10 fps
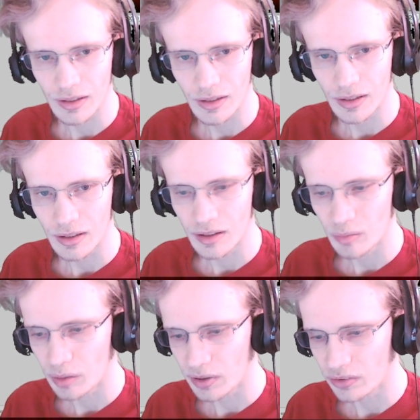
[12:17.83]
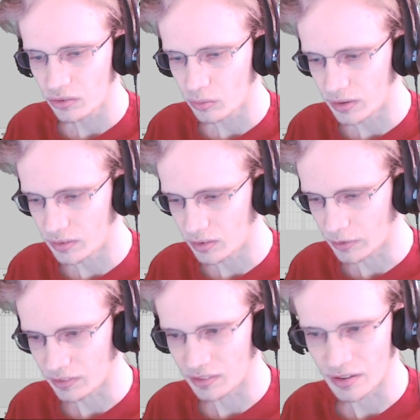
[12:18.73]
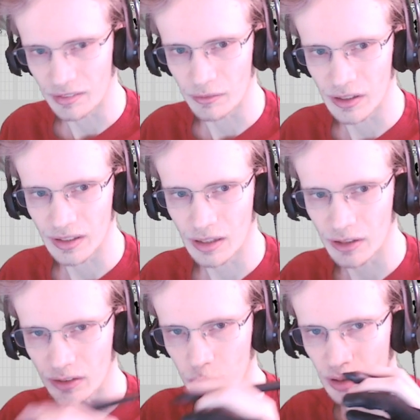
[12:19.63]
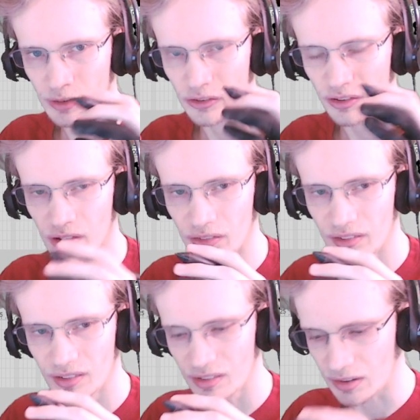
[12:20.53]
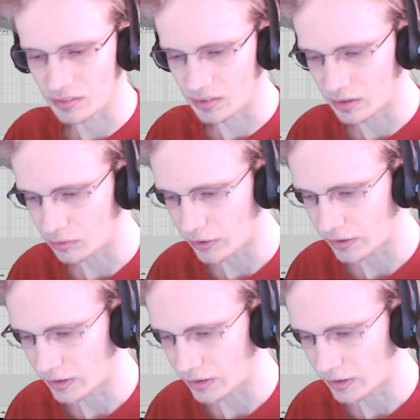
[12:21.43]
Brave Punch, we already decided everything. Everything's pretty much just set to go right